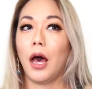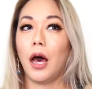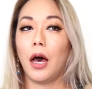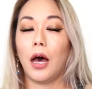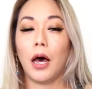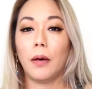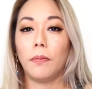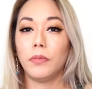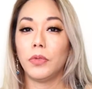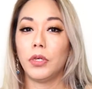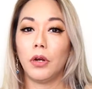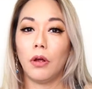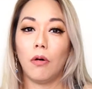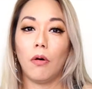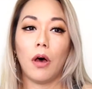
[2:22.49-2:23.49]
You
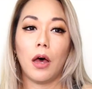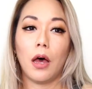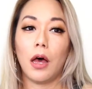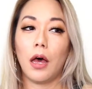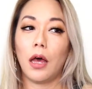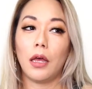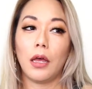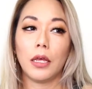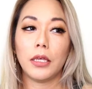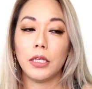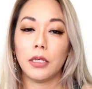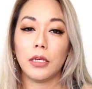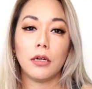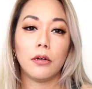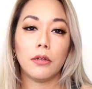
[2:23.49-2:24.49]
know, I
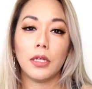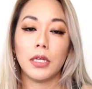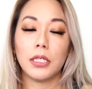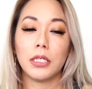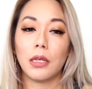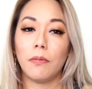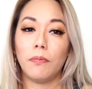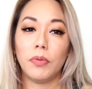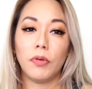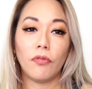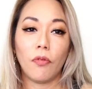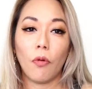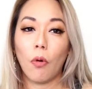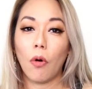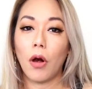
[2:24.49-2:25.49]
hear this
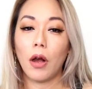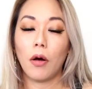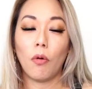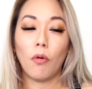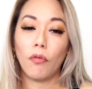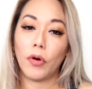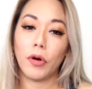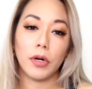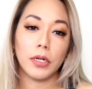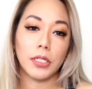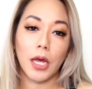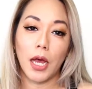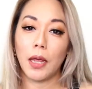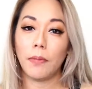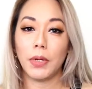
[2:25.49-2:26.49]
before over
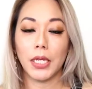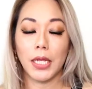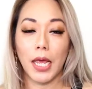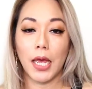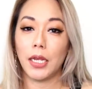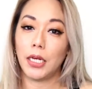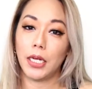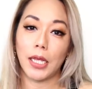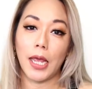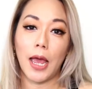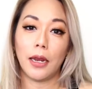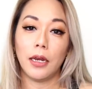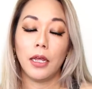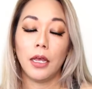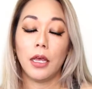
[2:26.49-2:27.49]
time and
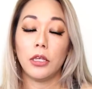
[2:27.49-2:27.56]
again,